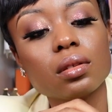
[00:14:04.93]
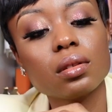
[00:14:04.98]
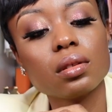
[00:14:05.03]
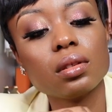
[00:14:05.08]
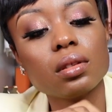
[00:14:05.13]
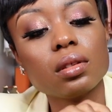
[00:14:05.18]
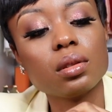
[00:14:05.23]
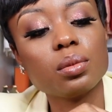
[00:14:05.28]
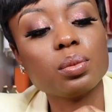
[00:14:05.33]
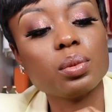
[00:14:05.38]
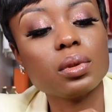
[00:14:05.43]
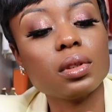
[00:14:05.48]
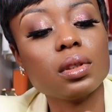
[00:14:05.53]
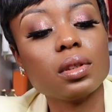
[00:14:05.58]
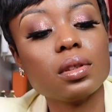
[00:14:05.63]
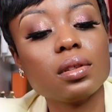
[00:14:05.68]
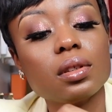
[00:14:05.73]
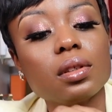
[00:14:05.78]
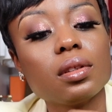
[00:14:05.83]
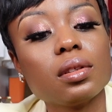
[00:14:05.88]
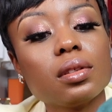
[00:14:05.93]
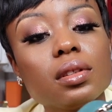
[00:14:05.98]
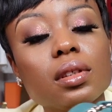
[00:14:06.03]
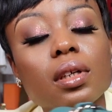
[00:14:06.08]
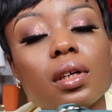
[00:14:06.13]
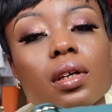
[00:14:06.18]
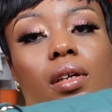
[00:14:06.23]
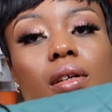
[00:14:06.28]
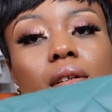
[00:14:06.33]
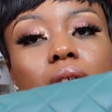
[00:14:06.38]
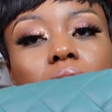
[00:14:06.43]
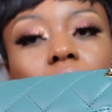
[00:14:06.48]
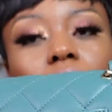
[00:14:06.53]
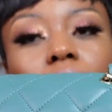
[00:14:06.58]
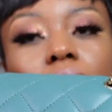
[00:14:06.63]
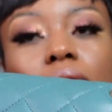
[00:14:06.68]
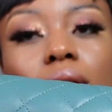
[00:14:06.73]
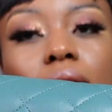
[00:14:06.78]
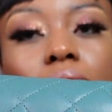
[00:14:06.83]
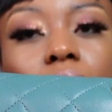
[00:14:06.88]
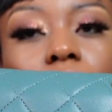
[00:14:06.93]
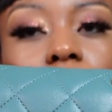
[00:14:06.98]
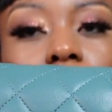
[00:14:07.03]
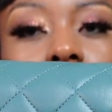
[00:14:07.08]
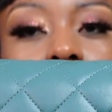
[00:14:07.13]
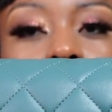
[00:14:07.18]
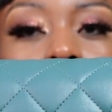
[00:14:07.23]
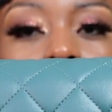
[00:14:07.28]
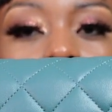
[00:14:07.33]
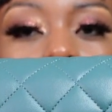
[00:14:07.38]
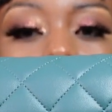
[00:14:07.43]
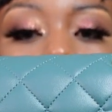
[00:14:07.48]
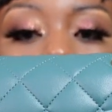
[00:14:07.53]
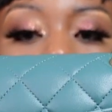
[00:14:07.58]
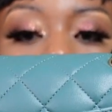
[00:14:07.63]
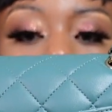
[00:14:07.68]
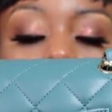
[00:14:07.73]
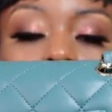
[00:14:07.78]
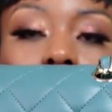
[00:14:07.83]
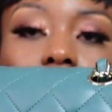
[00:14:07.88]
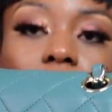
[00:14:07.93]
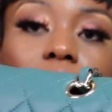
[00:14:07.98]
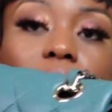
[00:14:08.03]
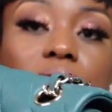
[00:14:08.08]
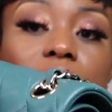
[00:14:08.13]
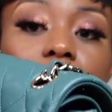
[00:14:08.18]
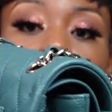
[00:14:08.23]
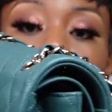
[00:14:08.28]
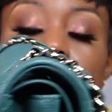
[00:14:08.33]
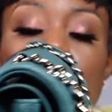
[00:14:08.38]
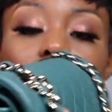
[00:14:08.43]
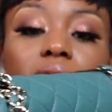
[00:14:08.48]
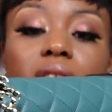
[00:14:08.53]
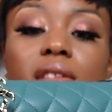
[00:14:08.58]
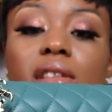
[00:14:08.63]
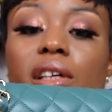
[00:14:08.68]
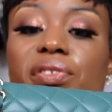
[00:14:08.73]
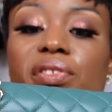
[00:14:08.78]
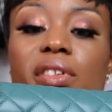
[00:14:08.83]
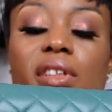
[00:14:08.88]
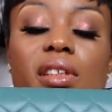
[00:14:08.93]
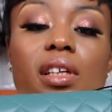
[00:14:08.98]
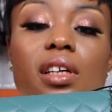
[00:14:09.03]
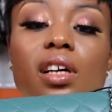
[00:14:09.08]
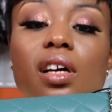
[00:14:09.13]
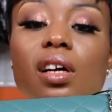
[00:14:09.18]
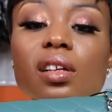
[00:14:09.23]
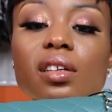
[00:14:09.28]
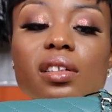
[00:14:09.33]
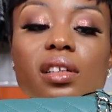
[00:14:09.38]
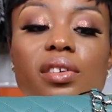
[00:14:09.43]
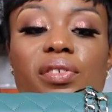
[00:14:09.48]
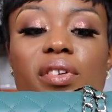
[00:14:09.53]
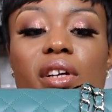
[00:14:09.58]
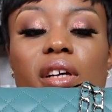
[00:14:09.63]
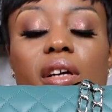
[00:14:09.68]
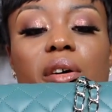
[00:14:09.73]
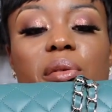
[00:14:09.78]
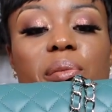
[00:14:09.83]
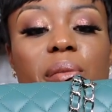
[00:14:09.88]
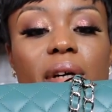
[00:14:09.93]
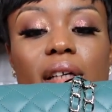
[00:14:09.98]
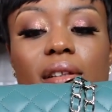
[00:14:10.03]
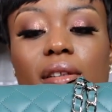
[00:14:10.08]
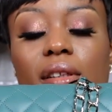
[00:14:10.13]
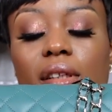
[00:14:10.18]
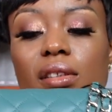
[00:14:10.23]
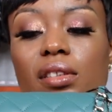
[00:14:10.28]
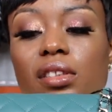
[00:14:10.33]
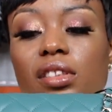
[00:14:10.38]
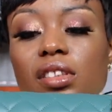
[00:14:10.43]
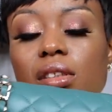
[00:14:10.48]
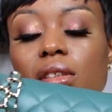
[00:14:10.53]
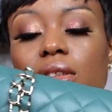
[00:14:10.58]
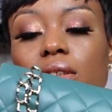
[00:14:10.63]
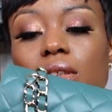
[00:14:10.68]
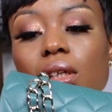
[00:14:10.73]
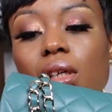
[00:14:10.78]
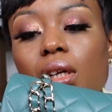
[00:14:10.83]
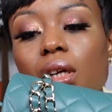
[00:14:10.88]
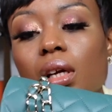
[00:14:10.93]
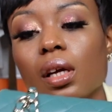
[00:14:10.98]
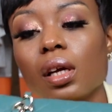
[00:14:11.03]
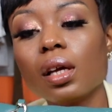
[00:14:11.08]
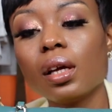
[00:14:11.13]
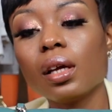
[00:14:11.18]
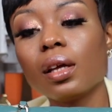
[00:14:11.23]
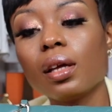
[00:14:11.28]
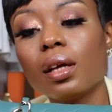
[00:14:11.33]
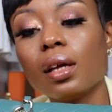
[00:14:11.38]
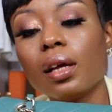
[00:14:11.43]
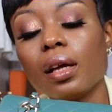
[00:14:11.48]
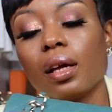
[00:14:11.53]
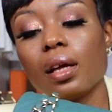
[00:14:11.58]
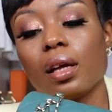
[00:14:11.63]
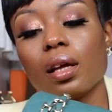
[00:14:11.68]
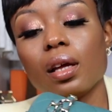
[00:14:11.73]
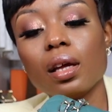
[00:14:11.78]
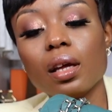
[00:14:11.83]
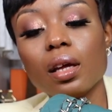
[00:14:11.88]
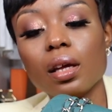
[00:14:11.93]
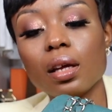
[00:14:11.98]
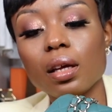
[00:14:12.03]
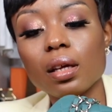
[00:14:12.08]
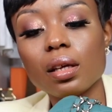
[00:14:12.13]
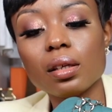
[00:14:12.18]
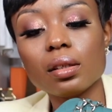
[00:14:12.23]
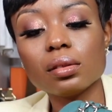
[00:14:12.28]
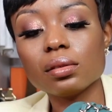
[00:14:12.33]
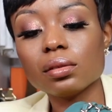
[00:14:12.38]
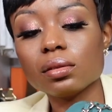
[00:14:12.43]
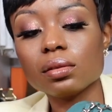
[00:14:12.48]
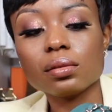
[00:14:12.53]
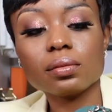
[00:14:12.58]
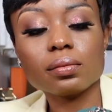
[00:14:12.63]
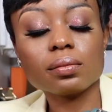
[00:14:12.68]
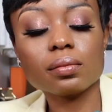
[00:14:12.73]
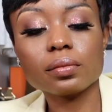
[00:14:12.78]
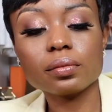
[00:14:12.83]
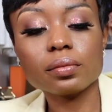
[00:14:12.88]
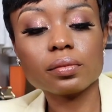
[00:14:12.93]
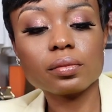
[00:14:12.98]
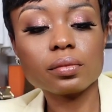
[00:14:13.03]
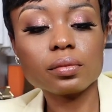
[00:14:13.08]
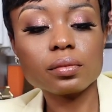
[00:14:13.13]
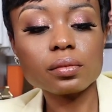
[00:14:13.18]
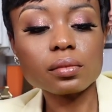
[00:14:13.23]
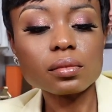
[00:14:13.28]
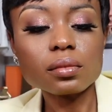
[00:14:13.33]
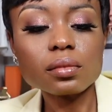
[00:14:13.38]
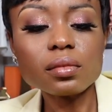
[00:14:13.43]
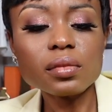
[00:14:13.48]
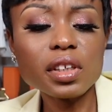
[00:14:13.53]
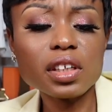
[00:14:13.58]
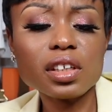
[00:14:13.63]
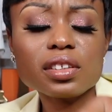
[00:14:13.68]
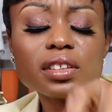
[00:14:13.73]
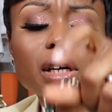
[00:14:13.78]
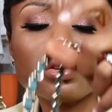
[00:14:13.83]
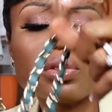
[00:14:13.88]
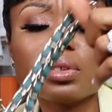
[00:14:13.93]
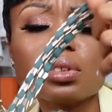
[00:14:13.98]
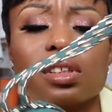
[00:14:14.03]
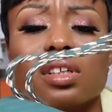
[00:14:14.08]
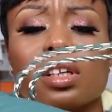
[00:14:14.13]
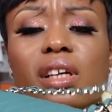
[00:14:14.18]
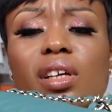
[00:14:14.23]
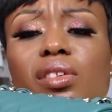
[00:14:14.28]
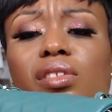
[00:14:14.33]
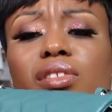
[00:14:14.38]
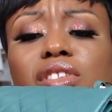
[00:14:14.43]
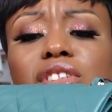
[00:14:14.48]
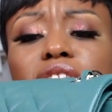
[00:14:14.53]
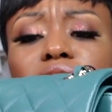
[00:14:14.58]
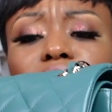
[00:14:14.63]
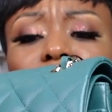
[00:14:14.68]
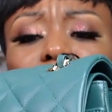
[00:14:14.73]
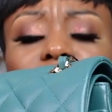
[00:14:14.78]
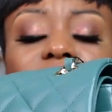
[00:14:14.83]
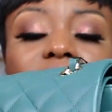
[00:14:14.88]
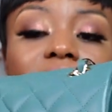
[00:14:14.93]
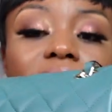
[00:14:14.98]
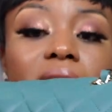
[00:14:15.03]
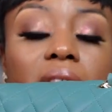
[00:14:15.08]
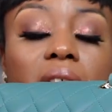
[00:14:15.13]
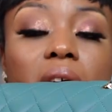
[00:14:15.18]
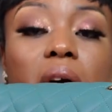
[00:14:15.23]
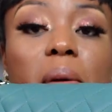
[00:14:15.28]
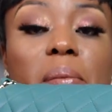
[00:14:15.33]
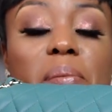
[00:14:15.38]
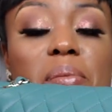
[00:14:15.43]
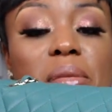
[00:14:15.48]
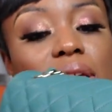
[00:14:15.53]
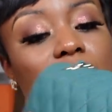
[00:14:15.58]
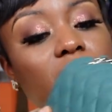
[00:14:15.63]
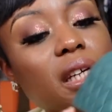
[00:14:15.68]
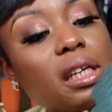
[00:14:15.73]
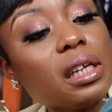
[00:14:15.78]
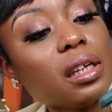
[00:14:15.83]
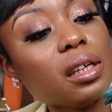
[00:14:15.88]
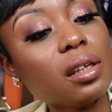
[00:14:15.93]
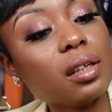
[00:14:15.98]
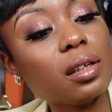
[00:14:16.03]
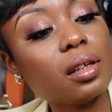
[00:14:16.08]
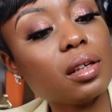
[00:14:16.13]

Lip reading: Let's put this inside. Yeah, I love the color. Definitely, the color definitely caught my attention. And because I was looking to get a mini,